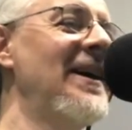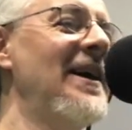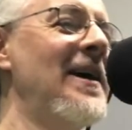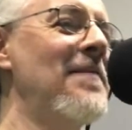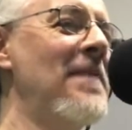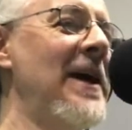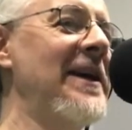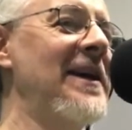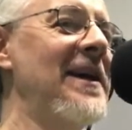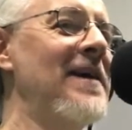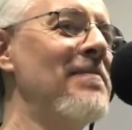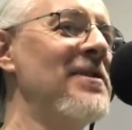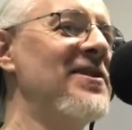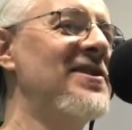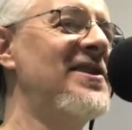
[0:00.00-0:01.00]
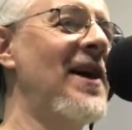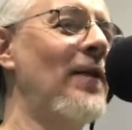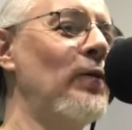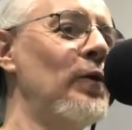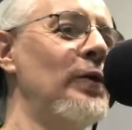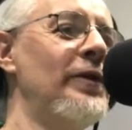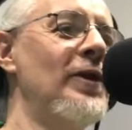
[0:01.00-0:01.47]
And my name is
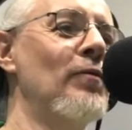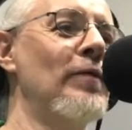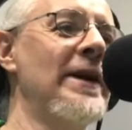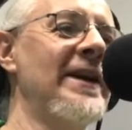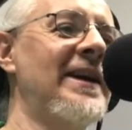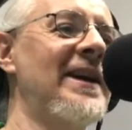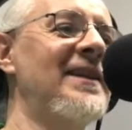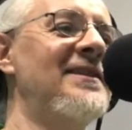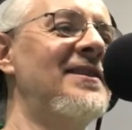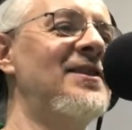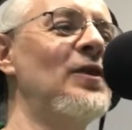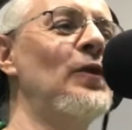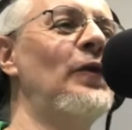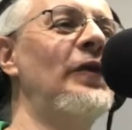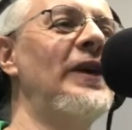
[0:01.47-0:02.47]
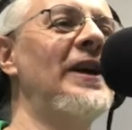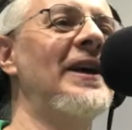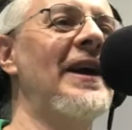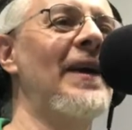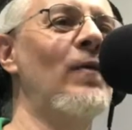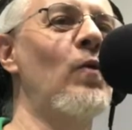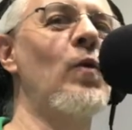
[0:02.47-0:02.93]
Dawoud the Renegade Sufi, and
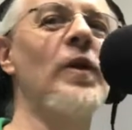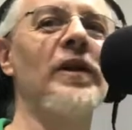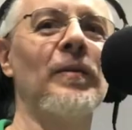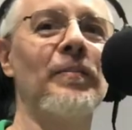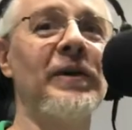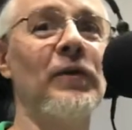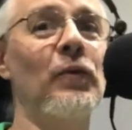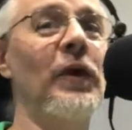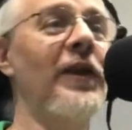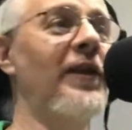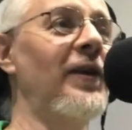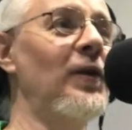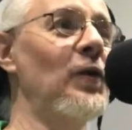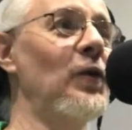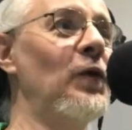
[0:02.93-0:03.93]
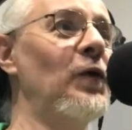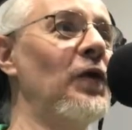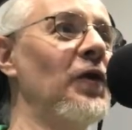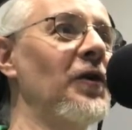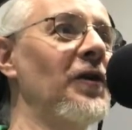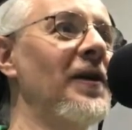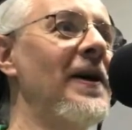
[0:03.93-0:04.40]
I will be with you
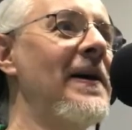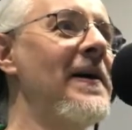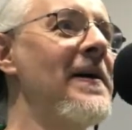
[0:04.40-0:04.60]
for